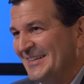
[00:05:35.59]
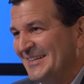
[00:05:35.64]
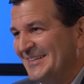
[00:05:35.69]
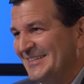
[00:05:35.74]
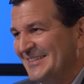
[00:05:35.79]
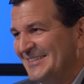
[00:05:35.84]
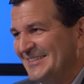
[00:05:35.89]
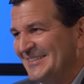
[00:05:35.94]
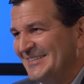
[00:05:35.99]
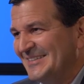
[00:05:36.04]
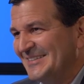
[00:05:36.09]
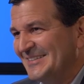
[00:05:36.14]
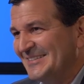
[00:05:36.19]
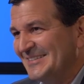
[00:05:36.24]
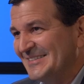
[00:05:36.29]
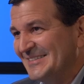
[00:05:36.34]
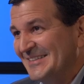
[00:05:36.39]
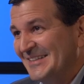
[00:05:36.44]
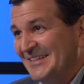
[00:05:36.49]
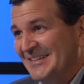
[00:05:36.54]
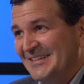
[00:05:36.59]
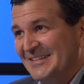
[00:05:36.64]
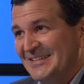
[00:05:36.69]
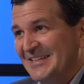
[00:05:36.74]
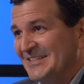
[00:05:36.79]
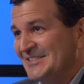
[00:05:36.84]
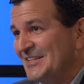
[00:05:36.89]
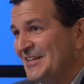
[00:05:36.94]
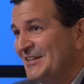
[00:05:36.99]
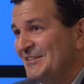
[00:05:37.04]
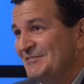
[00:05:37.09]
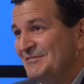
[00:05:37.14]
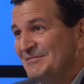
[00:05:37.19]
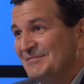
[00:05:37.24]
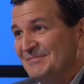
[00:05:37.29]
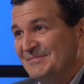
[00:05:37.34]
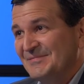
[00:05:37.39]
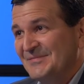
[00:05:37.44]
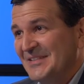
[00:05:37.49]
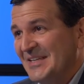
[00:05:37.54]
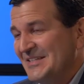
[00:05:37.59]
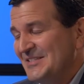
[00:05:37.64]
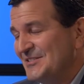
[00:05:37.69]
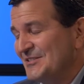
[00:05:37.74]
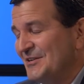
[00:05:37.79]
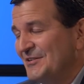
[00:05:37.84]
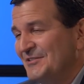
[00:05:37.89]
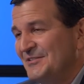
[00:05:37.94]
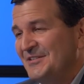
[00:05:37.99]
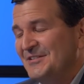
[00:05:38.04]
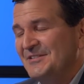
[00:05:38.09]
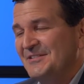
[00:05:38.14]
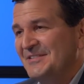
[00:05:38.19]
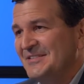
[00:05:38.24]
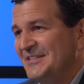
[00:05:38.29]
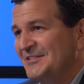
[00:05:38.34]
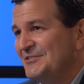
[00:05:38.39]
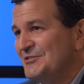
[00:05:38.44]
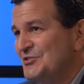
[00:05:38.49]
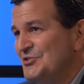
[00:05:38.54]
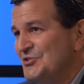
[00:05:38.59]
And that's how they started their